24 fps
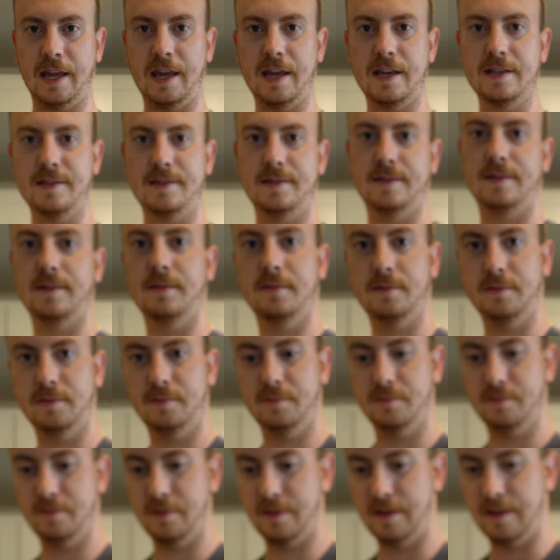Ace
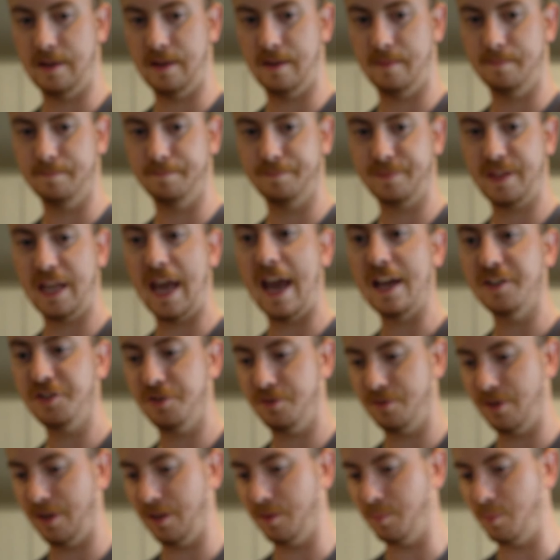cask
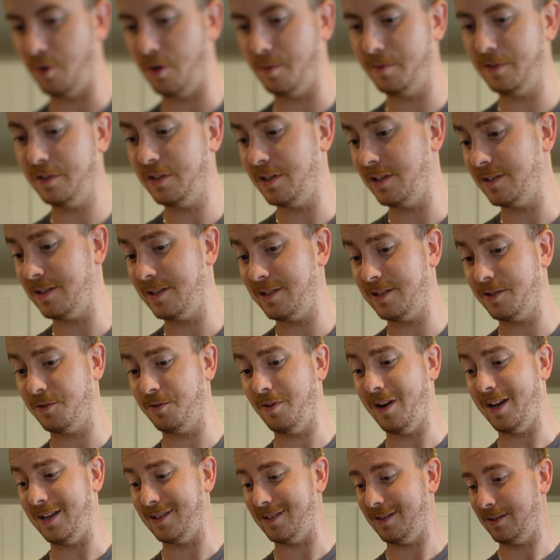strength bourbon because it's
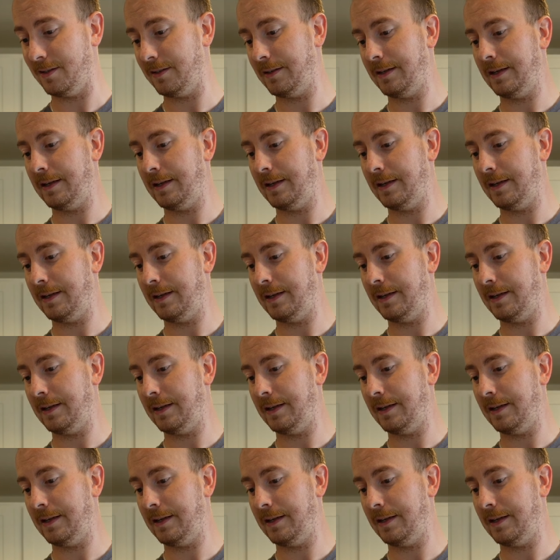great.